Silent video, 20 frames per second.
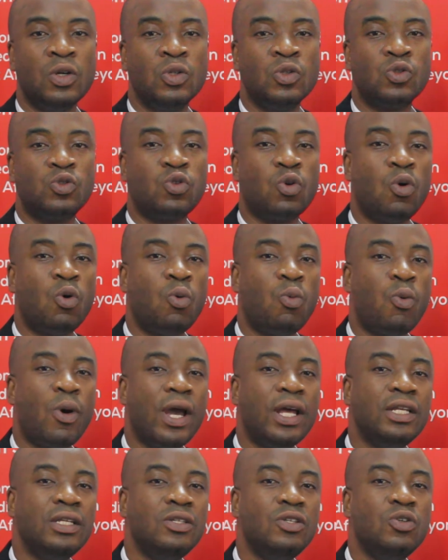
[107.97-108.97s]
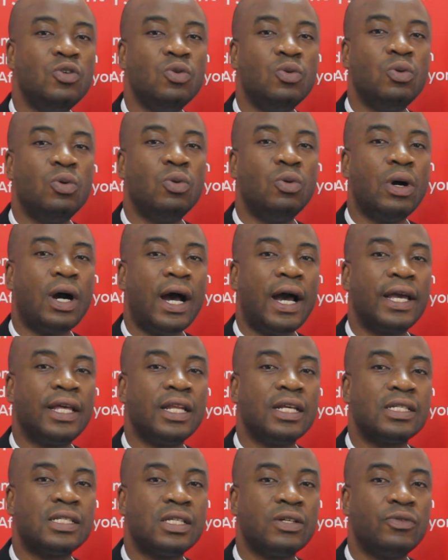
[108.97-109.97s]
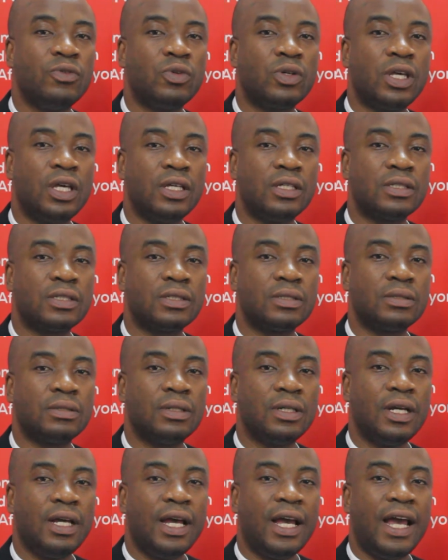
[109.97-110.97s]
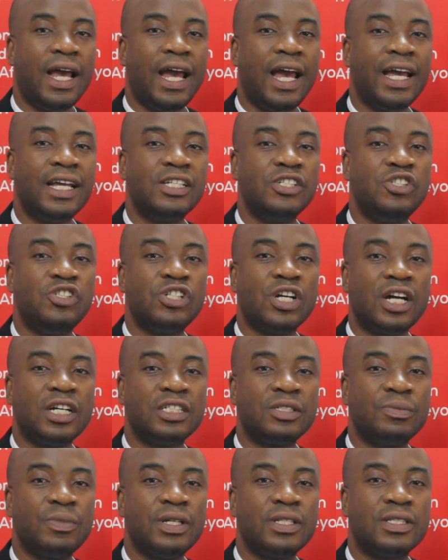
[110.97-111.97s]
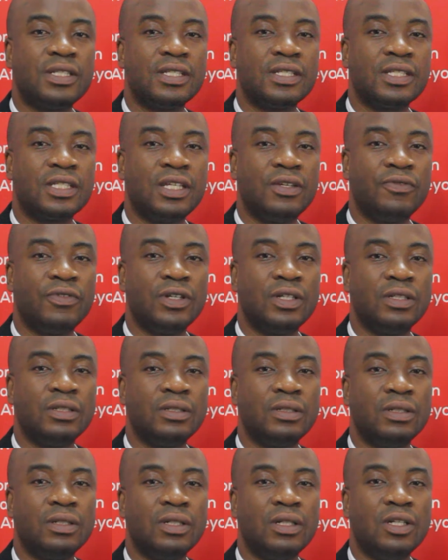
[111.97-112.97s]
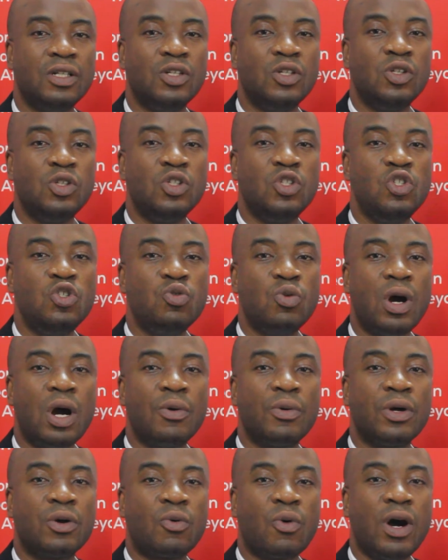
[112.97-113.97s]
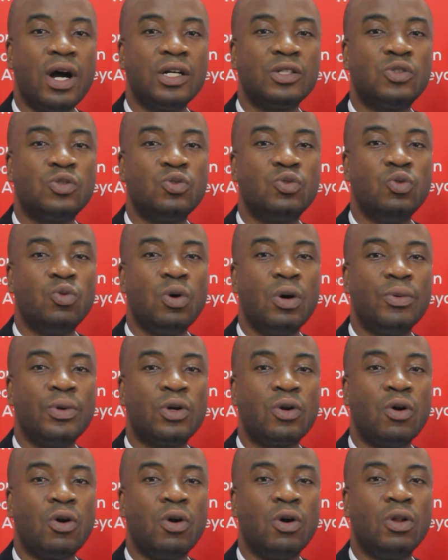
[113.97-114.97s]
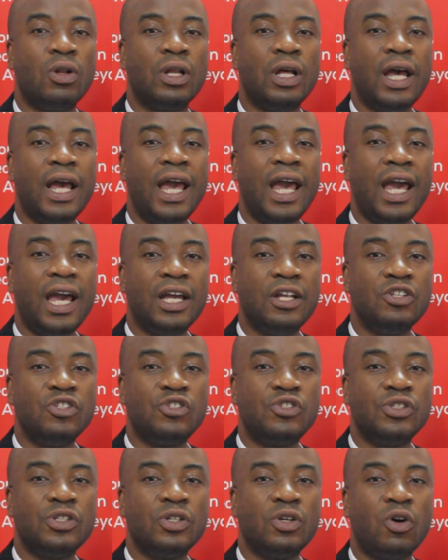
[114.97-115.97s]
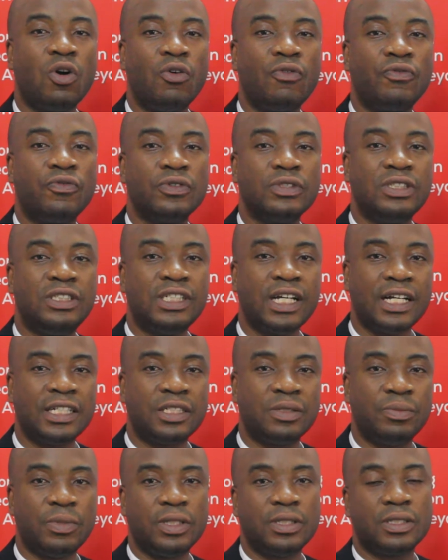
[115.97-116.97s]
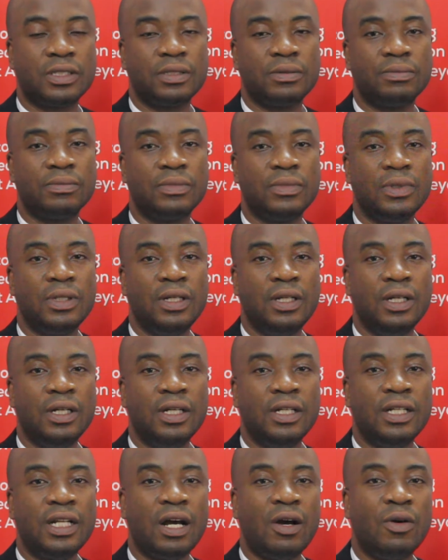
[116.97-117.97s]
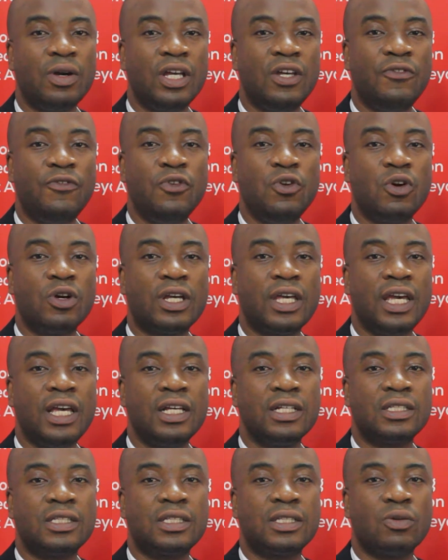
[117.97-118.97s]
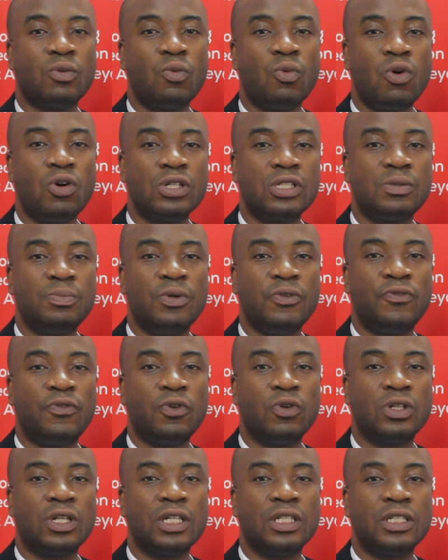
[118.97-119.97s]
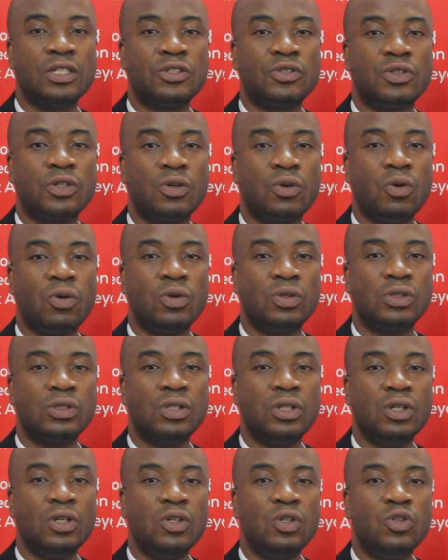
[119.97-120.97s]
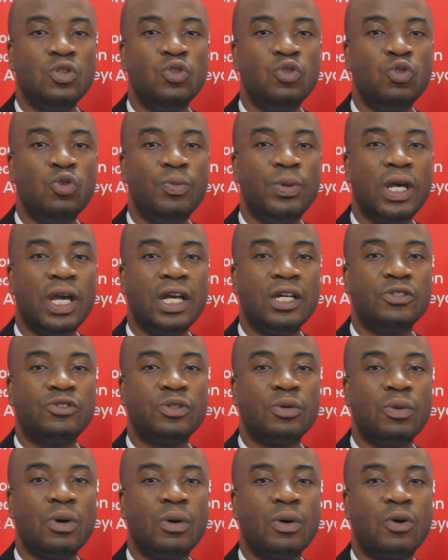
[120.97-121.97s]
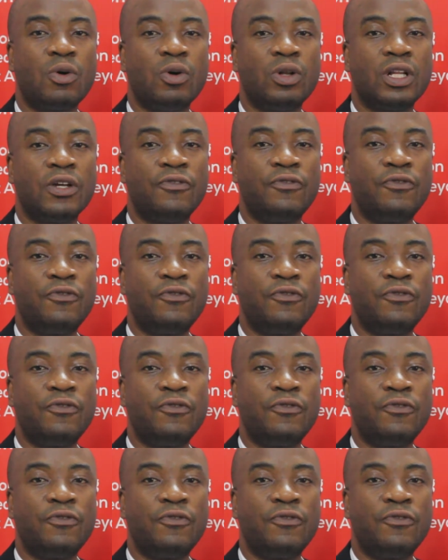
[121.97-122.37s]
So when you are in a civil case and judgment is given, you are required to do what we call entry of judgment. Now, if your case was before the district court, you will be entering what we call the